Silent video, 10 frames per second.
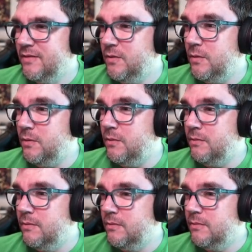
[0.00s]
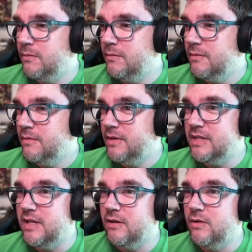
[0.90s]
oh!
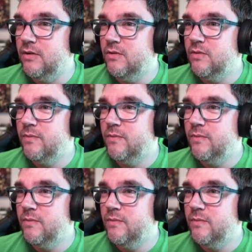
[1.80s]
That's not good.